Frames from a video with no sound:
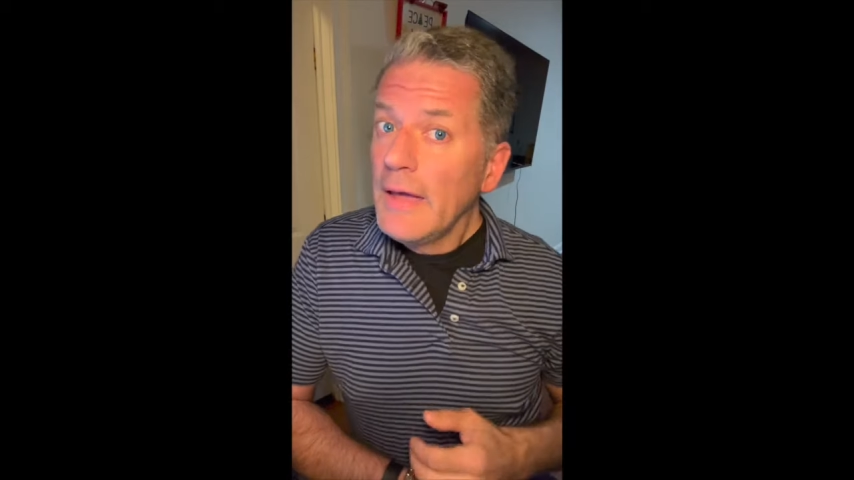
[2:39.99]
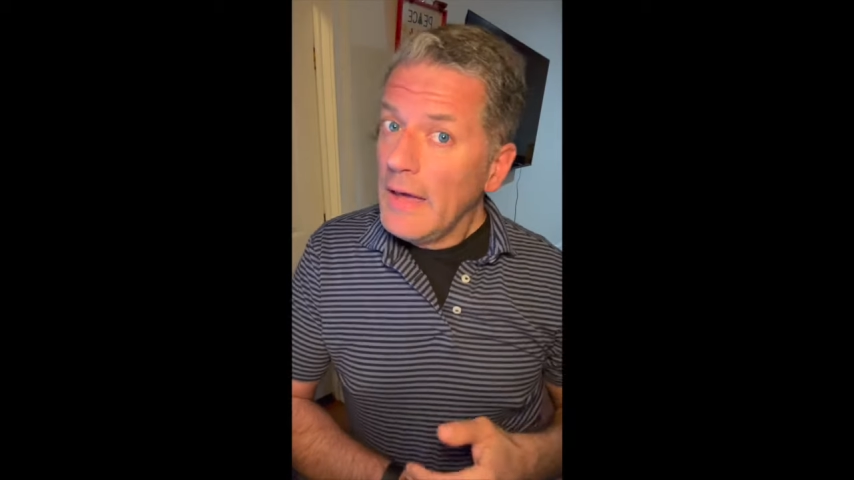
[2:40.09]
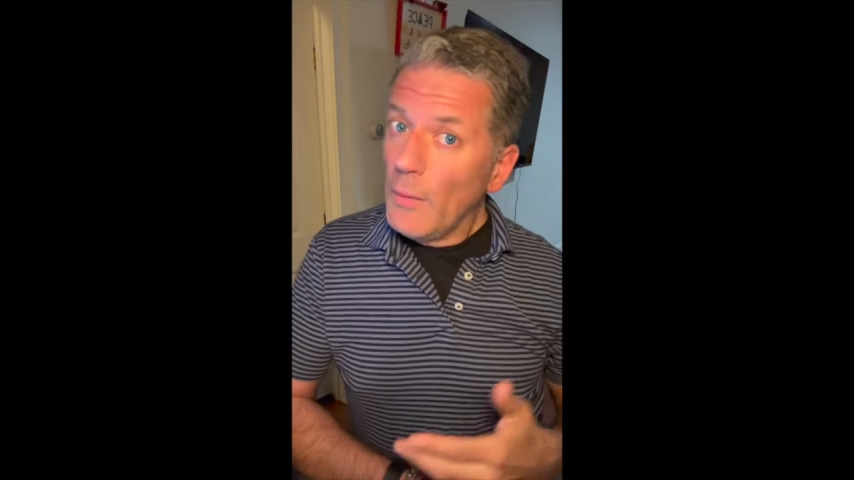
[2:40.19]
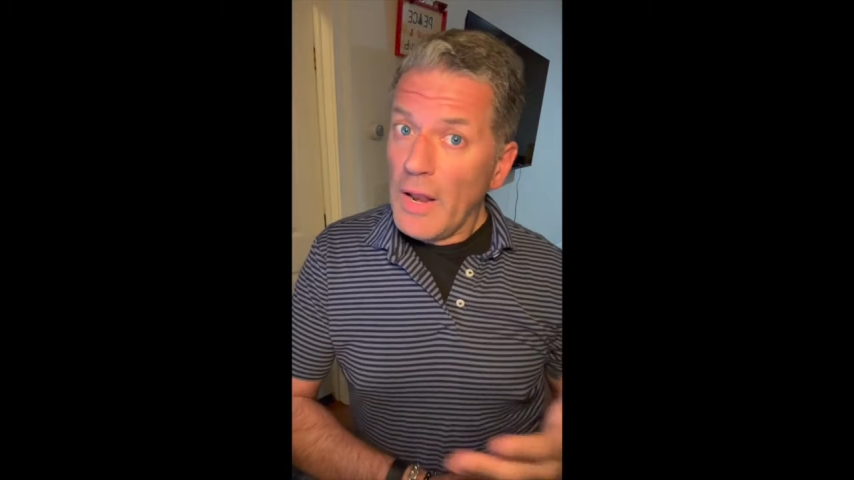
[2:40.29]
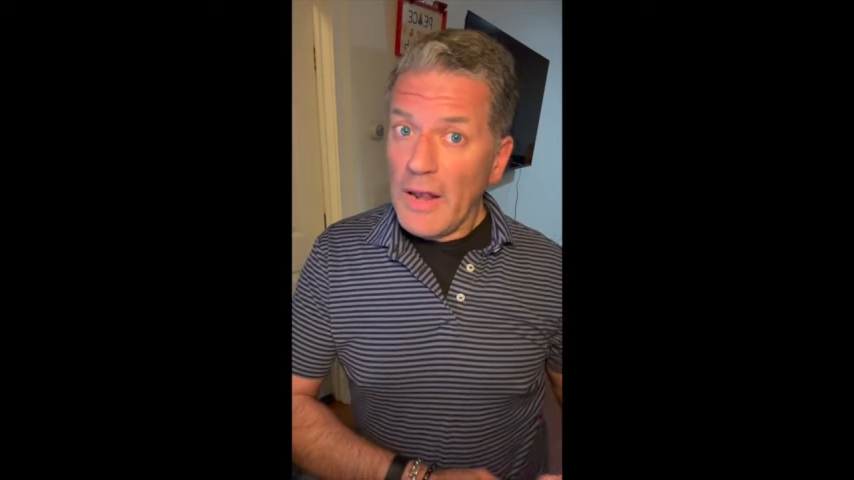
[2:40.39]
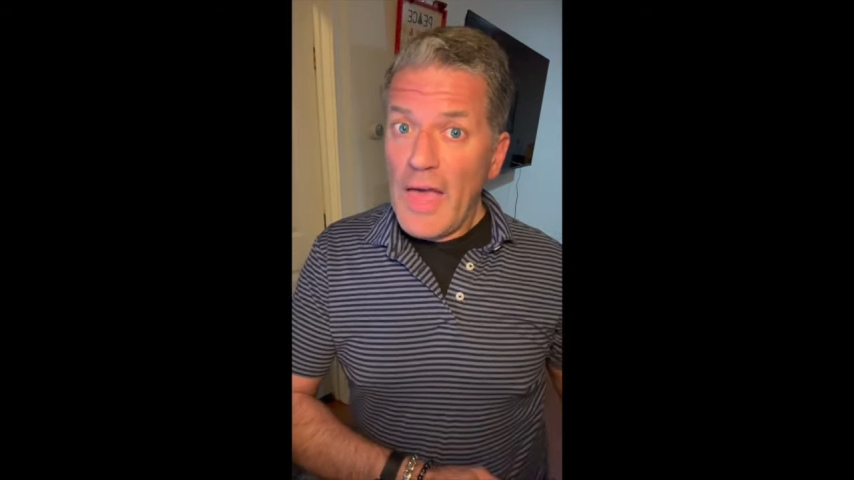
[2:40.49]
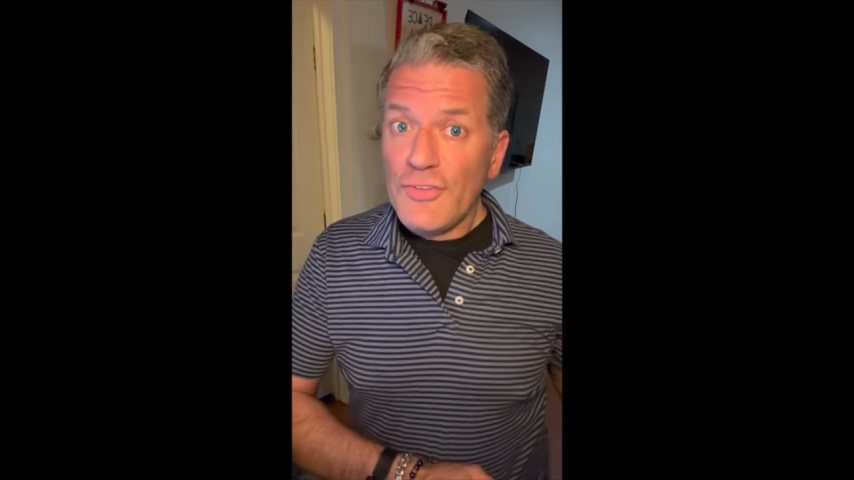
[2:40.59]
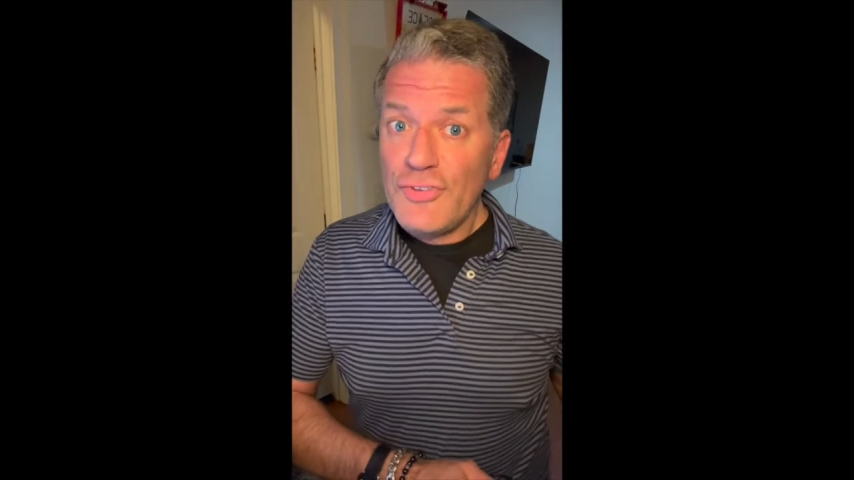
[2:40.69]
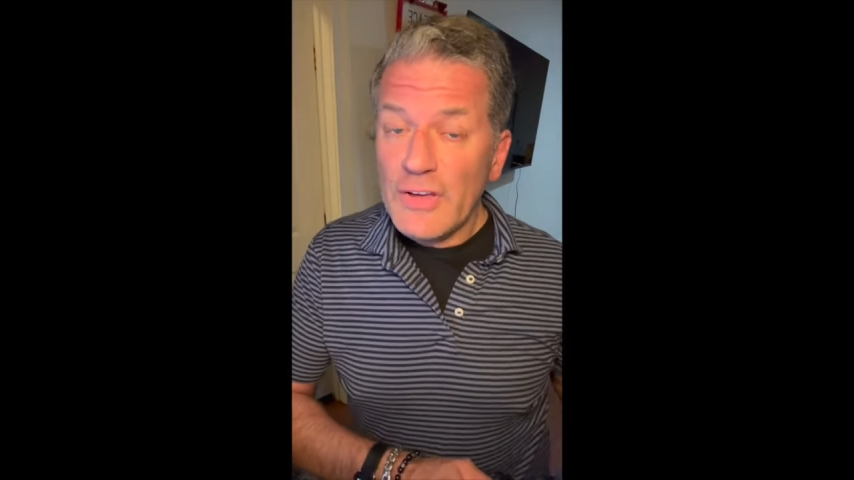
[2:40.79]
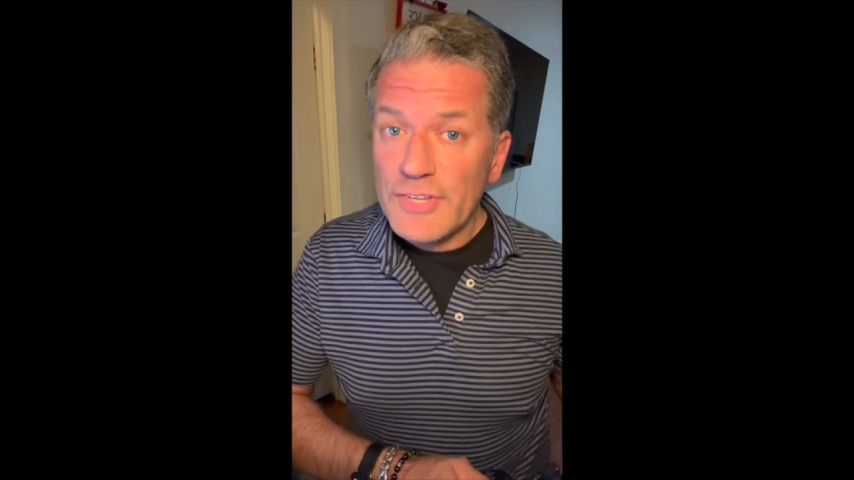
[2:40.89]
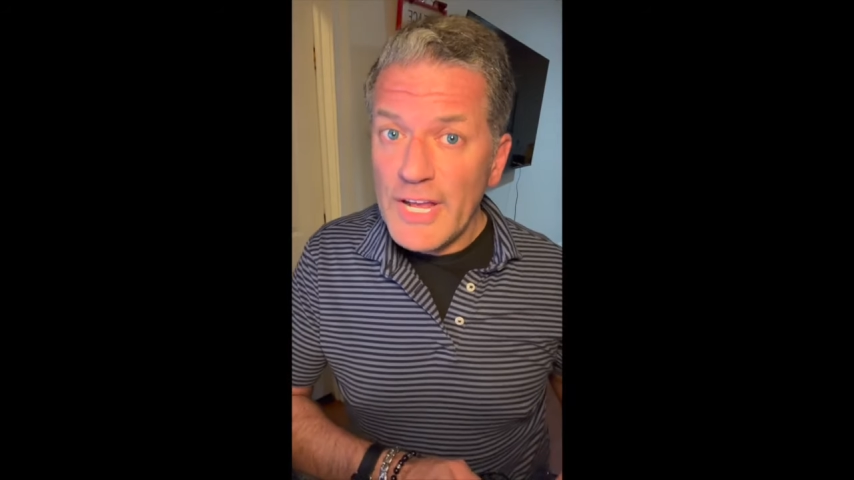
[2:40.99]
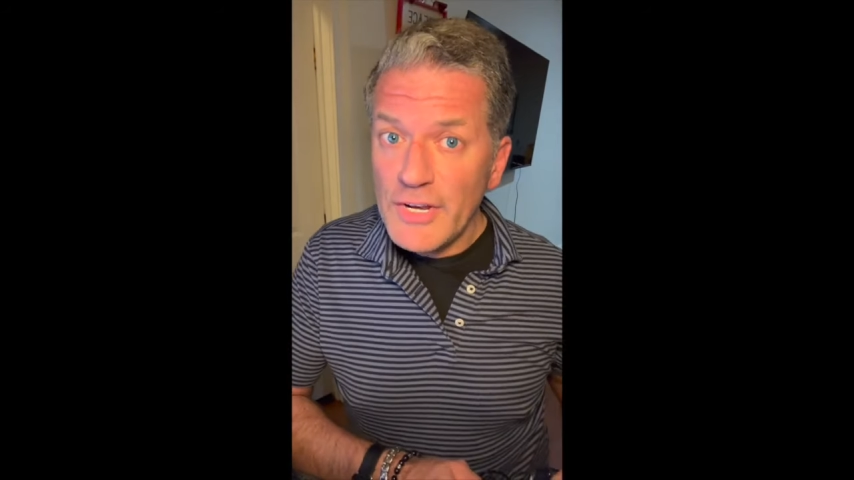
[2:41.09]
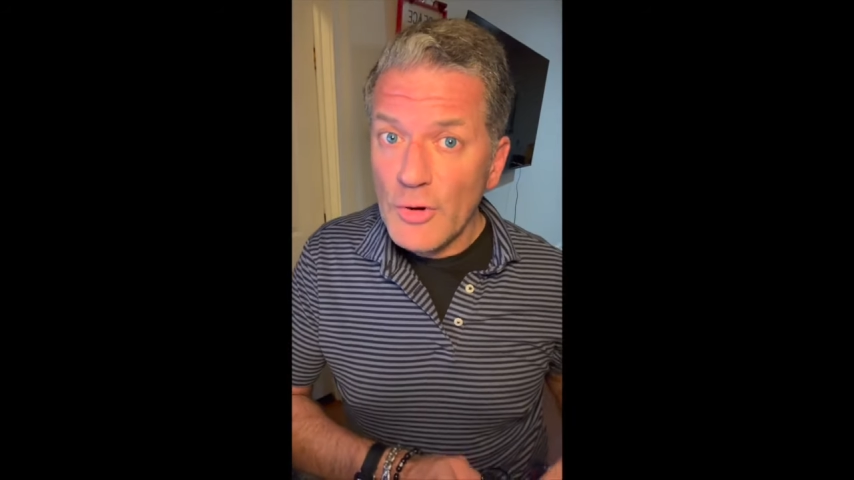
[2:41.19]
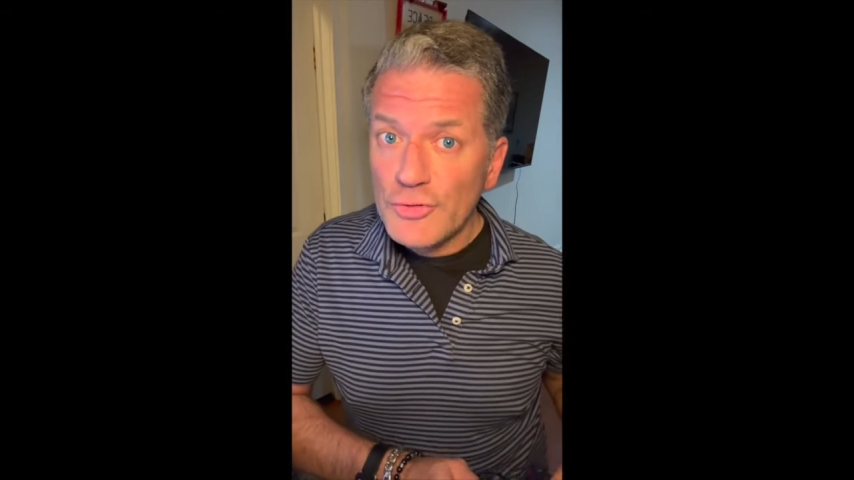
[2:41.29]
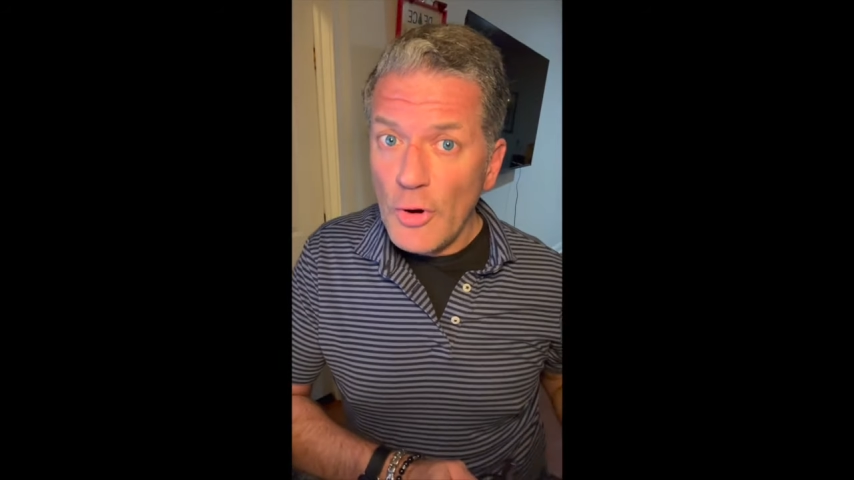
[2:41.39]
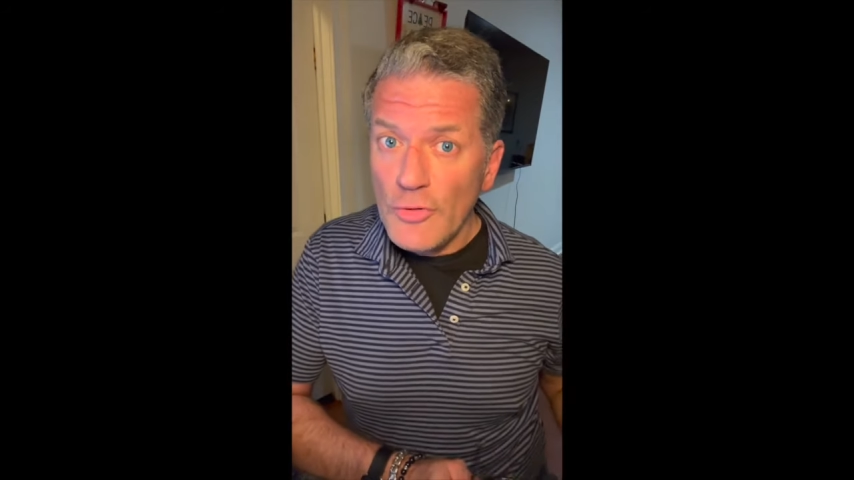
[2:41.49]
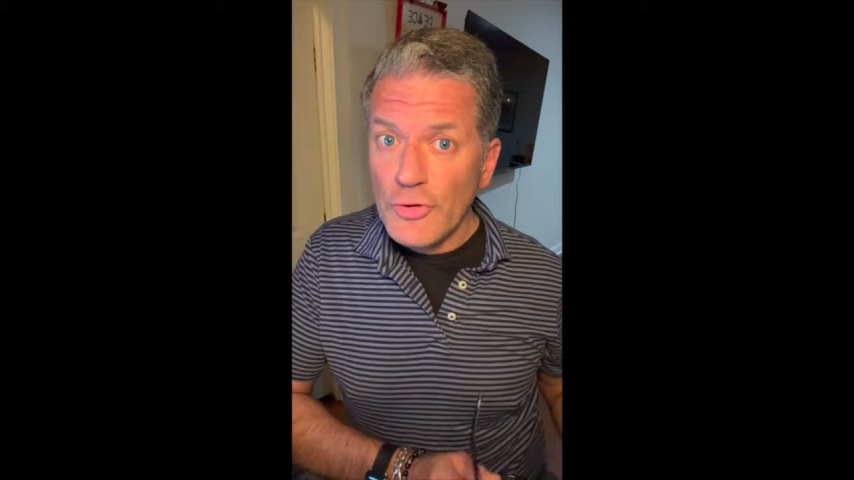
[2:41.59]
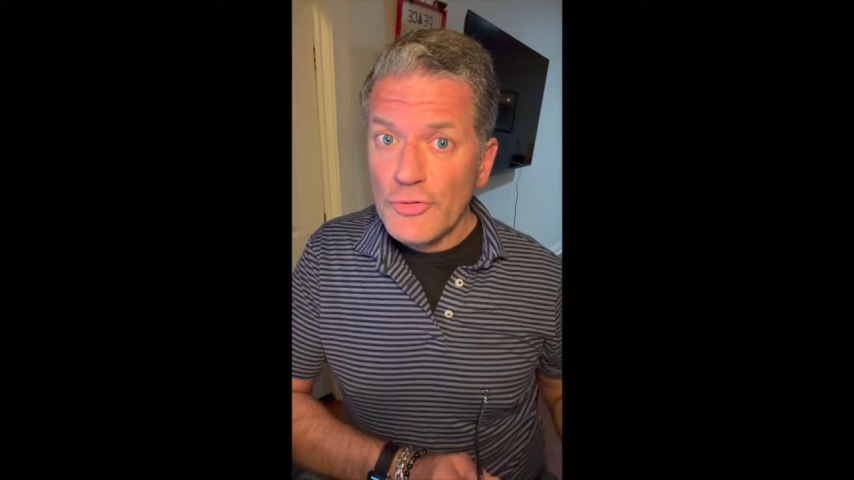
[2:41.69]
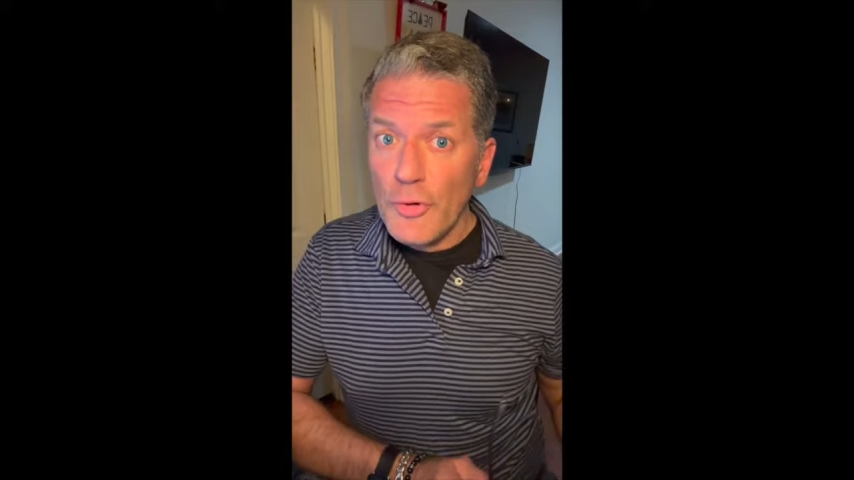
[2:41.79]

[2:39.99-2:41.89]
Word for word: Well, at last check tonight, no charges,